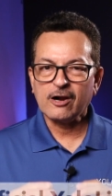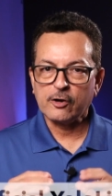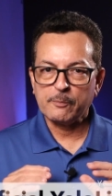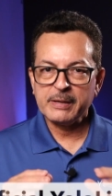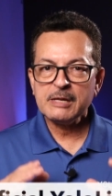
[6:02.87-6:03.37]

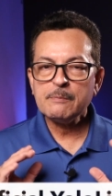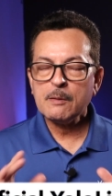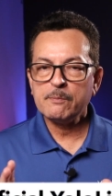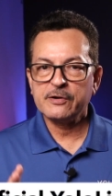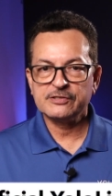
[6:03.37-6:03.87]
are many
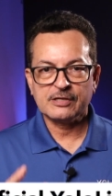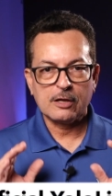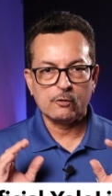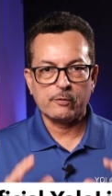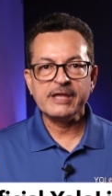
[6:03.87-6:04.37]
members
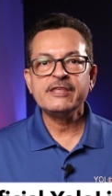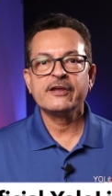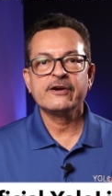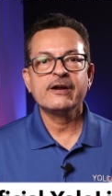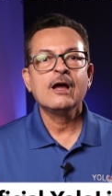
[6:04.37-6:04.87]
right
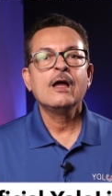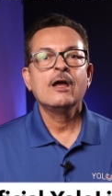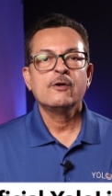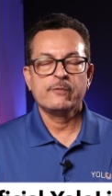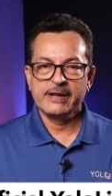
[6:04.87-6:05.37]
there
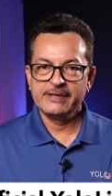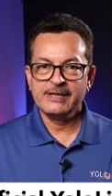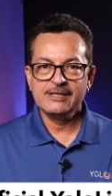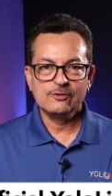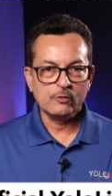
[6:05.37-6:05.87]

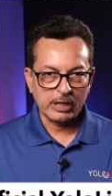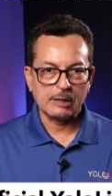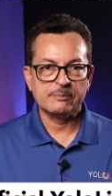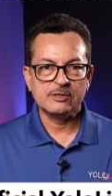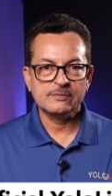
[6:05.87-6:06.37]
ready to
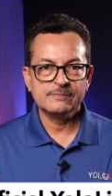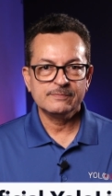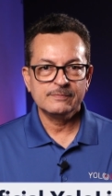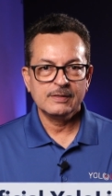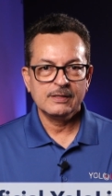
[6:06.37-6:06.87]
help you.
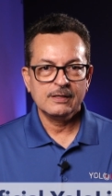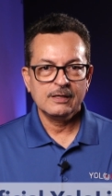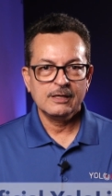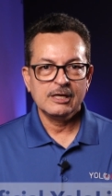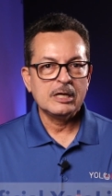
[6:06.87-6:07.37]

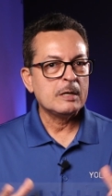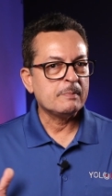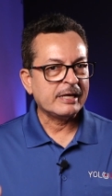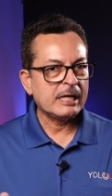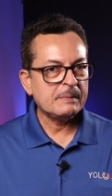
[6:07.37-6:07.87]

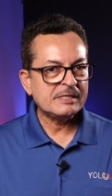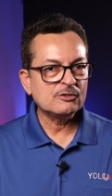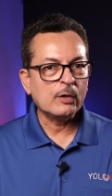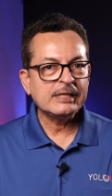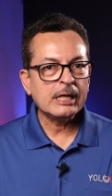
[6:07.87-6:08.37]
My name is
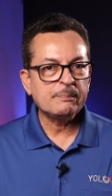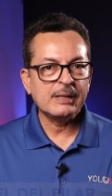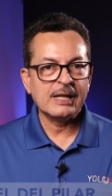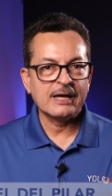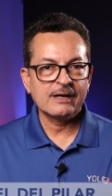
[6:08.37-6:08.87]
Noel Del
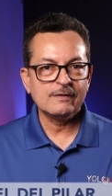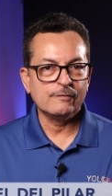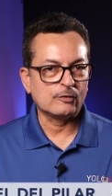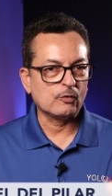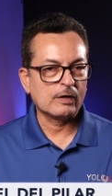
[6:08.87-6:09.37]
Pilar,
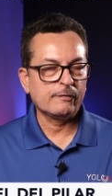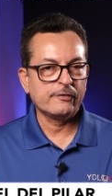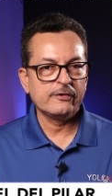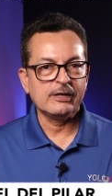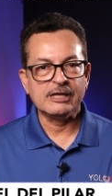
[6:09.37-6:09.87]

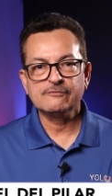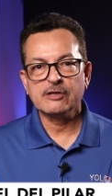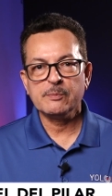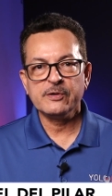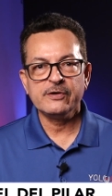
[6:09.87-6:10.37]
photographer, live
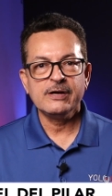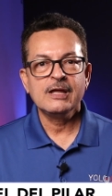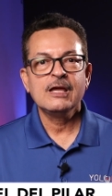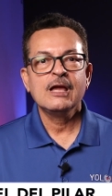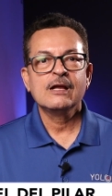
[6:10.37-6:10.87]
streamer,
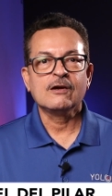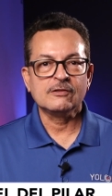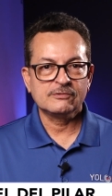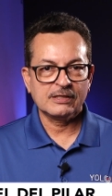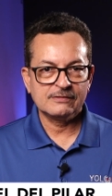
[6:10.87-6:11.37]

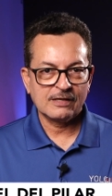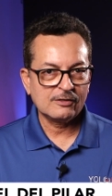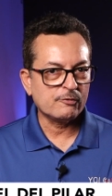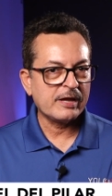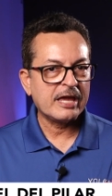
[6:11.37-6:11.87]
content
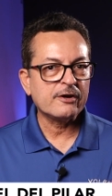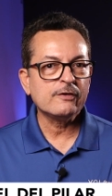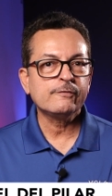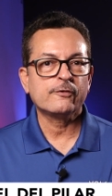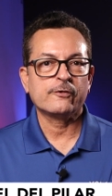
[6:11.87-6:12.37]
creator
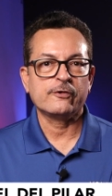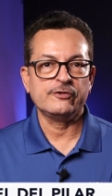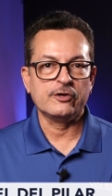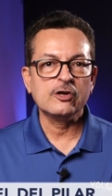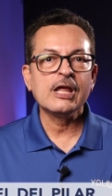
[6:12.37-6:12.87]
for
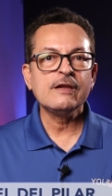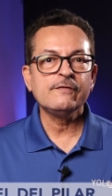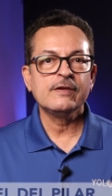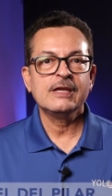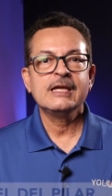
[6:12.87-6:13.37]

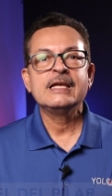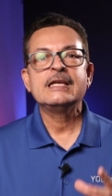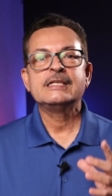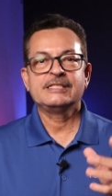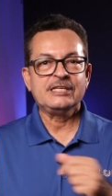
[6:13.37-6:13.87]
YoloLiv.
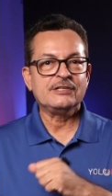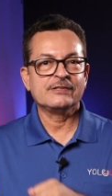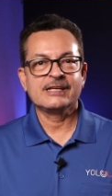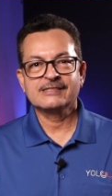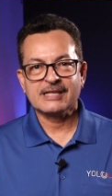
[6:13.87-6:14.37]
See you
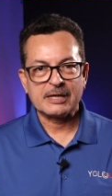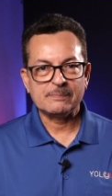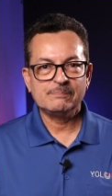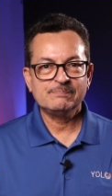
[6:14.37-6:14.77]
next time.